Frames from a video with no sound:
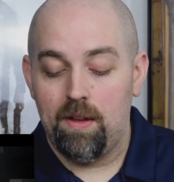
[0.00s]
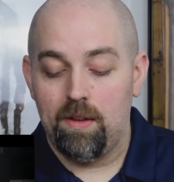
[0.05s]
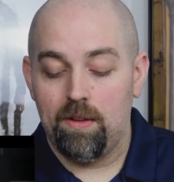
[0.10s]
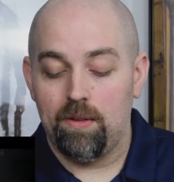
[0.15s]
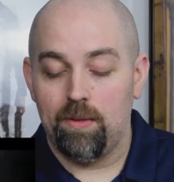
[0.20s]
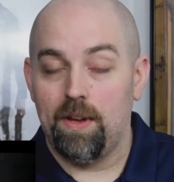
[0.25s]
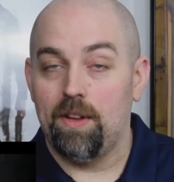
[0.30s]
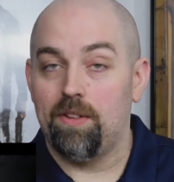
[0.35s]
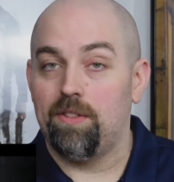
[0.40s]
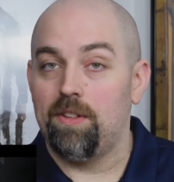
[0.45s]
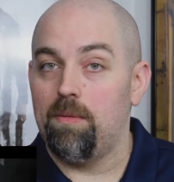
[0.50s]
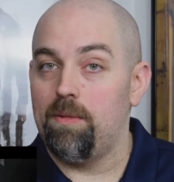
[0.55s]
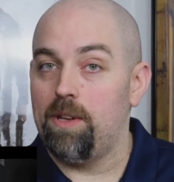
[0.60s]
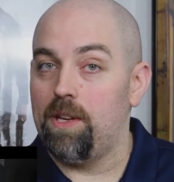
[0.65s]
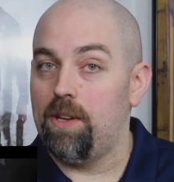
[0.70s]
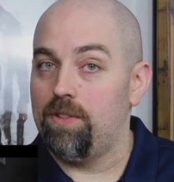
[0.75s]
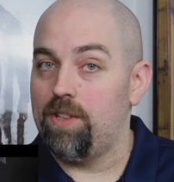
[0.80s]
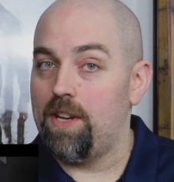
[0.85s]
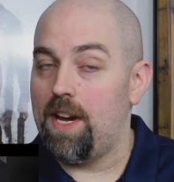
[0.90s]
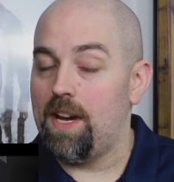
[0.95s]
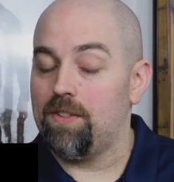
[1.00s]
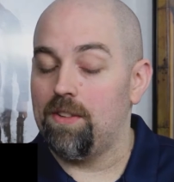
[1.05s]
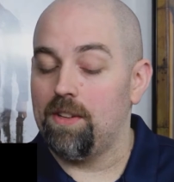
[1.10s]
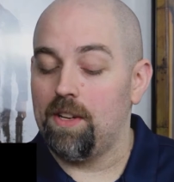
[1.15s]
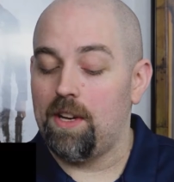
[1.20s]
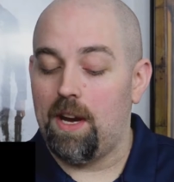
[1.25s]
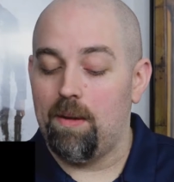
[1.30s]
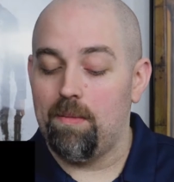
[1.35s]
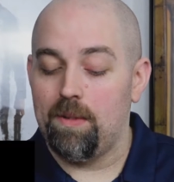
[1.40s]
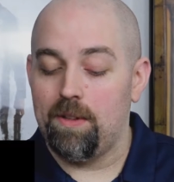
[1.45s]
So we got Samuel L. Jackson
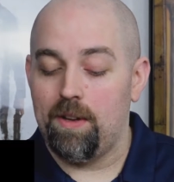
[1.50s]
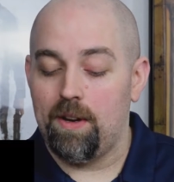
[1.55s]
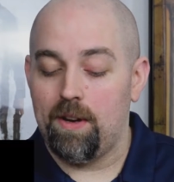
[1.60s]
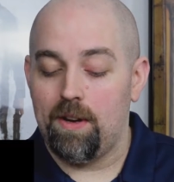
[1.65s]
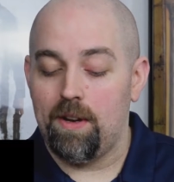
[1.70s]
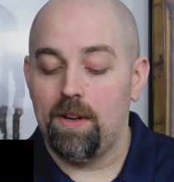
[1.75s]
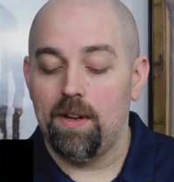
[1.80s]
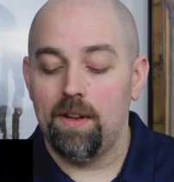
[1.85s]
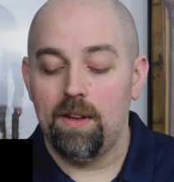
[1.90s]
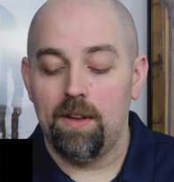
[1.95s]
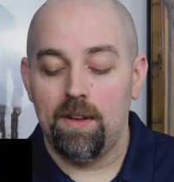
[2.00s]
commentary.